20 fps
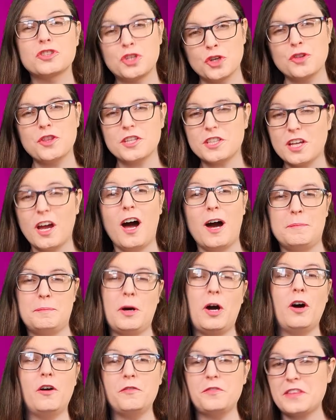to the top
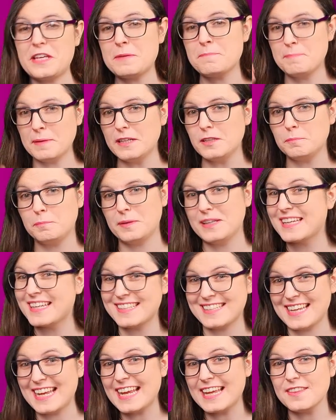of the build plate
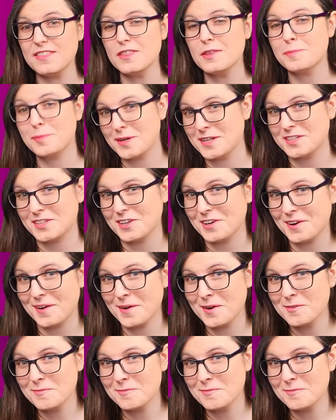in the printer.